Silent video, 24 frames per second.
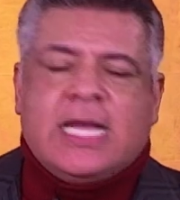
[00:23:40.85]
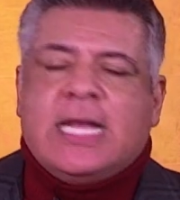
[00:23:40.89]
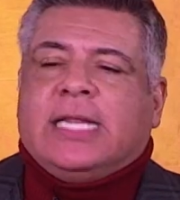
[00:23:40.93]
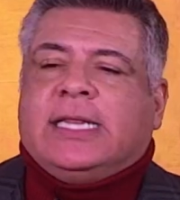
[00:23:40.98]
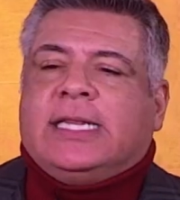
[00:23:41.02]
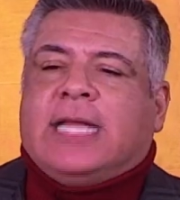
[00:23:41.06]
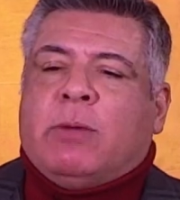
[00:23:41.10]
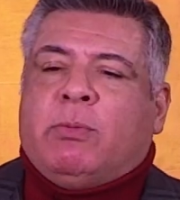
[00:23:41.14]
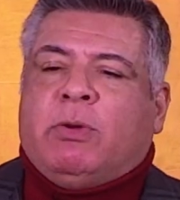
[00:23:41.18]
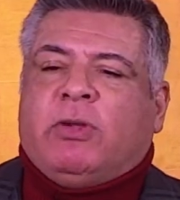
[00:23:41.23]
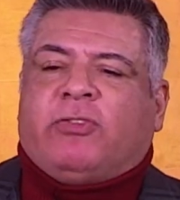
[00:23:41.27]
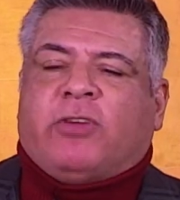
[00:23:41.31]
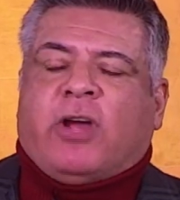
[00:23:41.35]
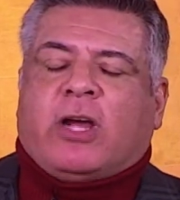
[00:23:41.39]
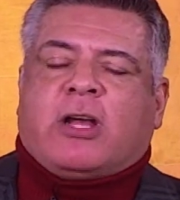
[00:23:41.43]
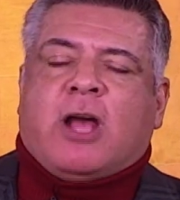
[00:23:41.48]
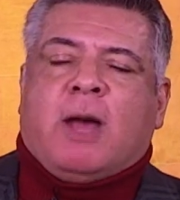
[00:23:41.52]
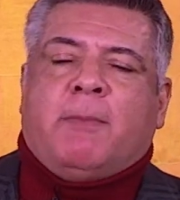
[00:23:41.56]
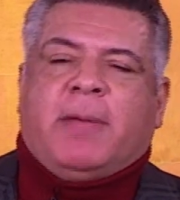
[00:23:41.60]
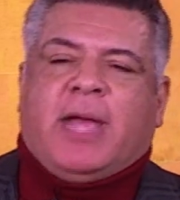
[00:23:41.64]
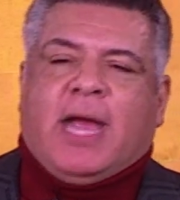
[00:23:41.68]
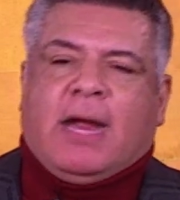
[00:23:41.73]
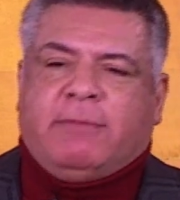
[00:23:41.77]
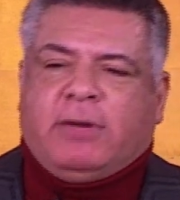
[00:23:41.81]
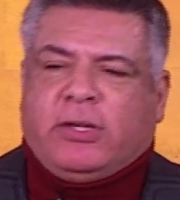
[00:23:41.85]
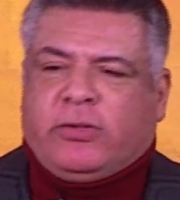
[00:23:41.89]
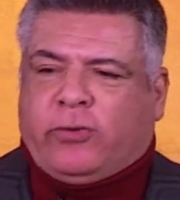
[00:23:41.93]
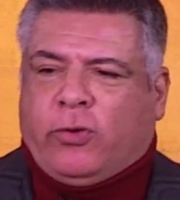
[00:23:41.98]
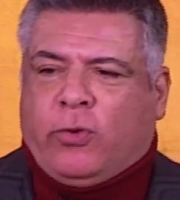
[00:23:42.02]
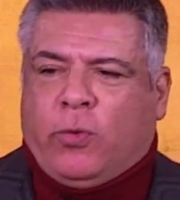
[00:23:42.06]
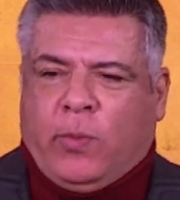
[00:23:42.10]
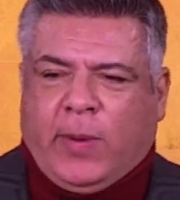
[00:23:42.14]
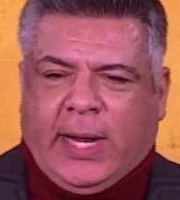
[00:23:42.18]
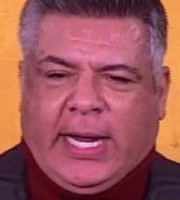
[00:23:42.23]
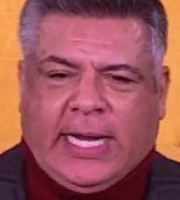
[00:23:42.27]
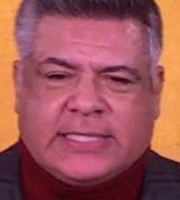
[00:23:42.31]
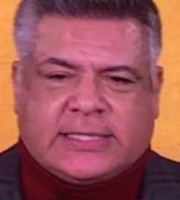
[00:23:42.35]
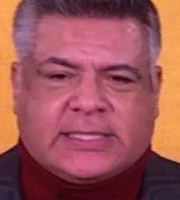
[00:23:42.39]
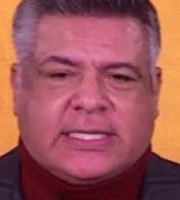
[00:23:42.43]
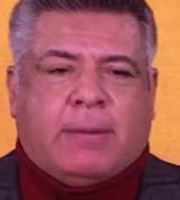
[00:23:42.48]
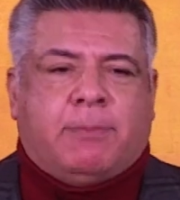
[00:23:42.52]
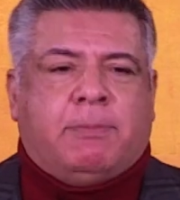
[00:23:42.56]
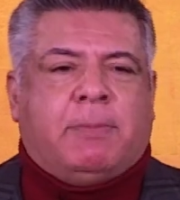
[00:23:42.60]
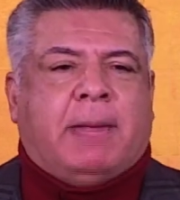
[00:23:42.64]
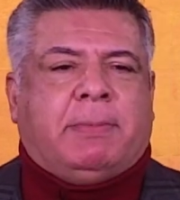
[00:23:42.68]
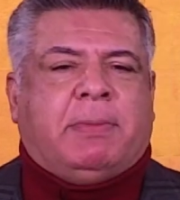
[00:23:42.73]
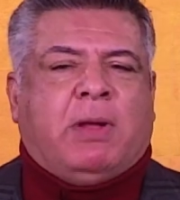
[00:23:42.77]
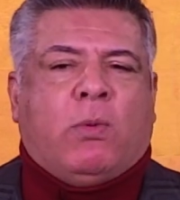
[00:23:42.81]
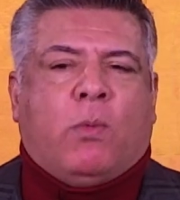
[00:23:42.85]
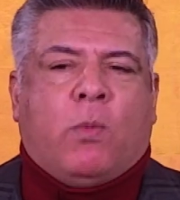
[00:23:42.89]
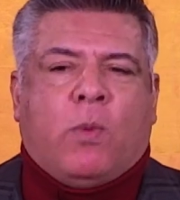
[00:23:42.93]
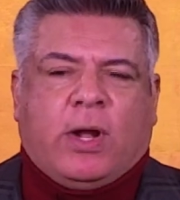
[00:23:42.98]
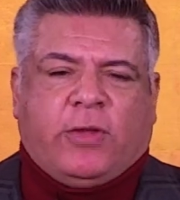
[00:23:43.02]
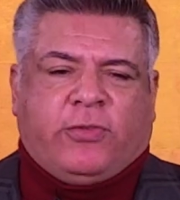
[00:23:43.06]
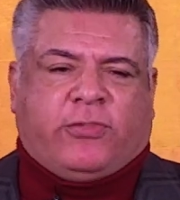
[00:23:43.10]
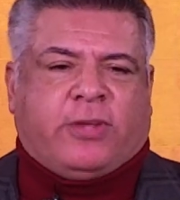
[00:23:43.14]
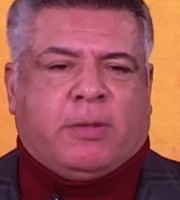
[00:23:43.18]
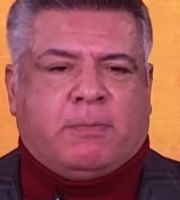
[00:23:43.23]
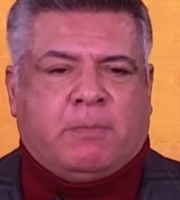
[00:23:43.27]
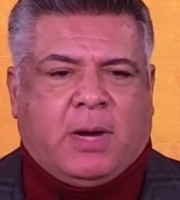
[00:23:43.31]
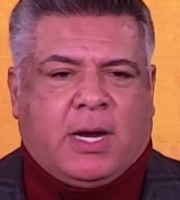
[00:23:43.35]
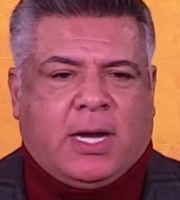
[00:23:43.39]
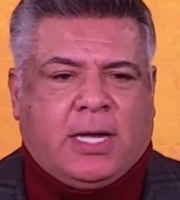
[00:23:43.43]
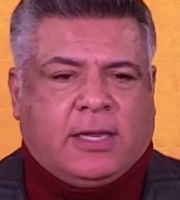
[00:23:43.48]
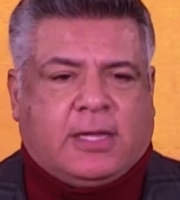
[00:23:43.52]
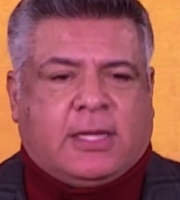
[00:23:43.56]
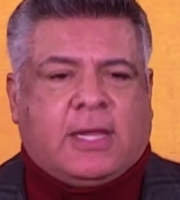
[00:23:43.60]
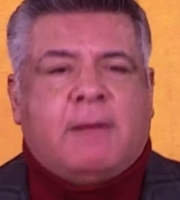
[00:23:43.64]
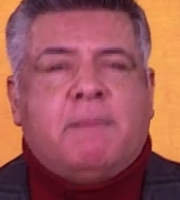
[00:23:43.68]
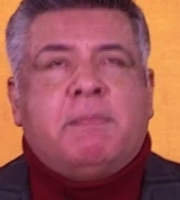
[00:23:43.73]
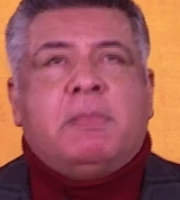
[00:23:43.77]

Then we start coming every 2 weeks, then maybe once a month,